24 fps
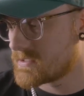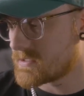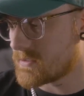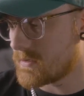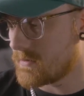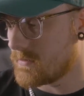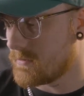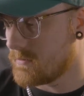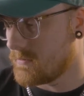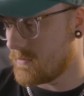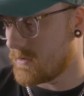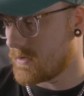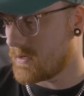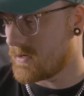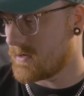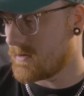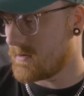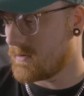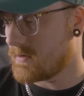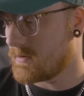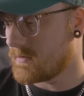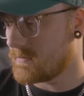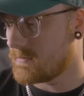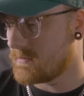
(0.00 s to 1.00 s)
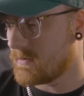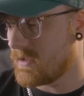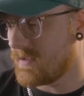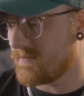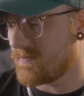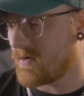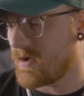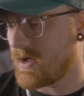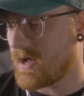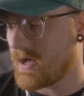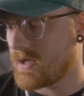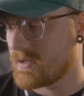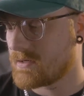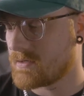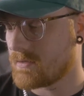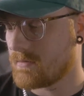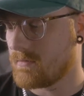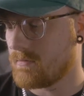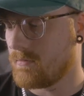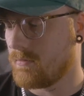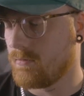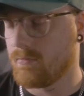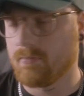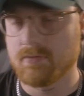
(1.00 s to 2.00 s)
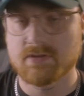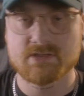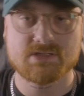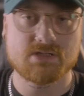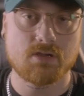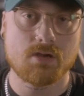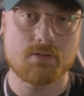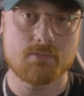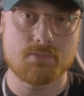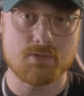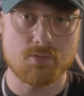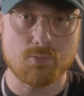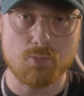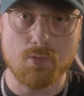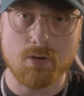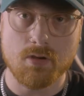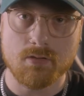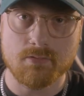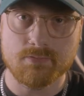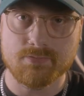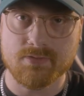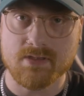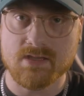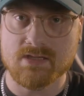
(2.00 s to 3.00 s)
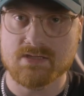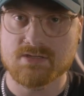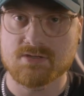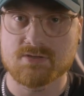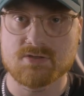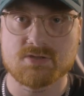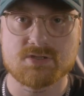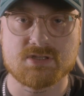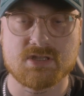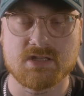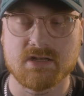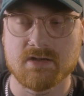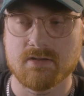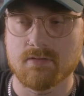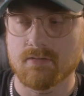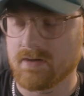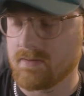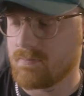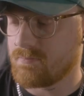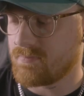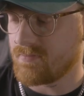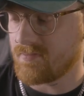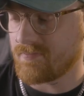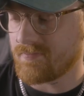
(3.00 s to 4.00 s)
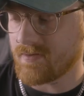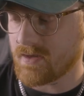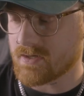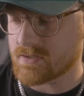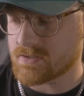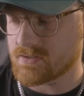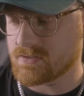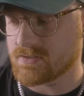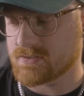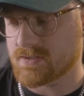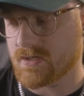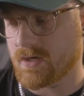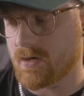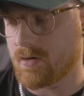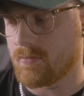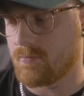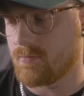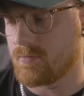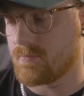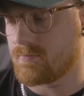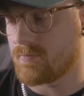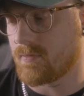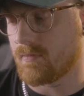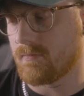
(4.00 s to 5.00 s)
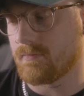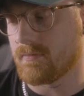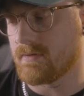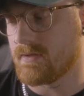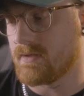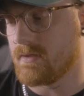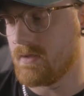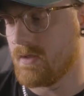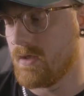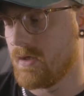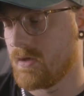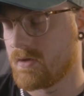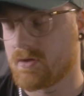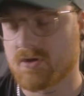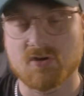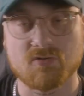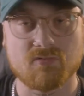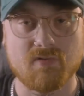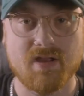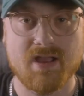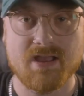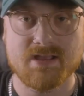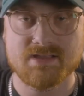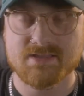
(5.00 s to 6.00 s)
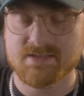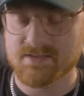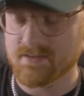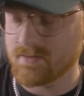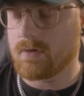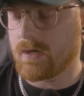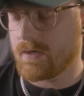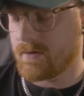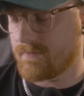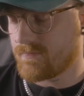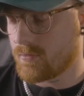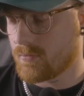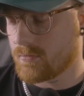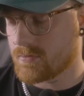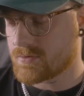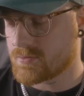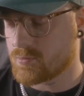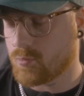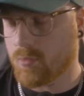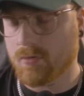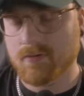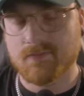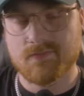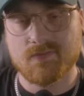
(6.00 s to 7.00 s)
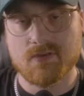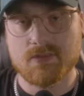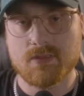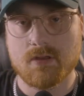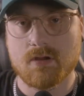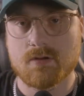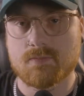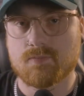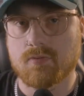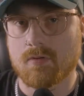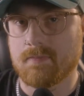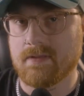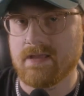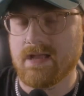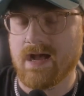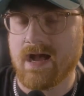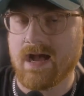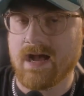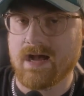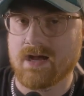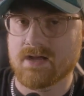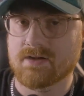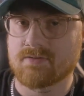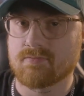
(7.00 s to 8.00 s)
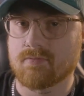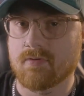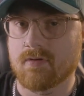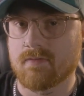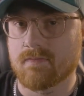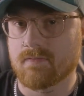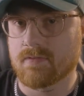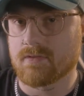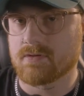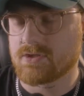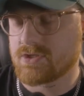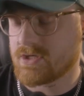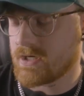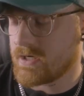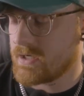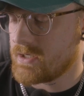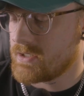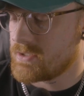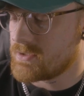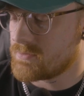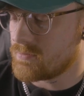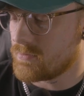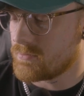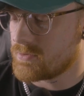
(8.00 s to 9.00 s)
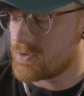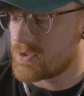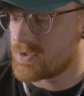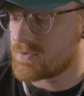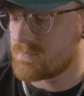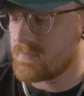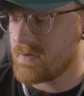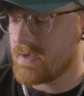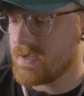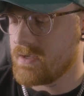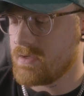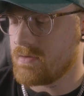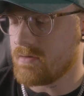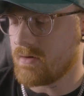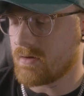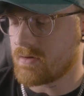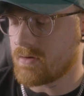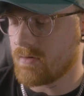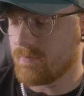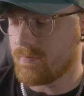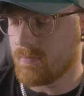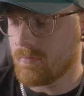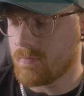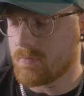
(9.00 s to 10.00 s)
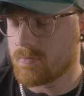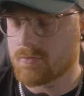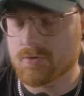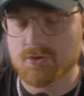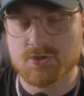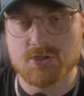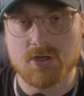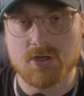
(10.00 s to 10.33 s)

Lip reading: So if I had all the time in the world, these are just the little imperfections that I would probably correct. And of course, one thing that I'd probably add rather than change would just be a couple more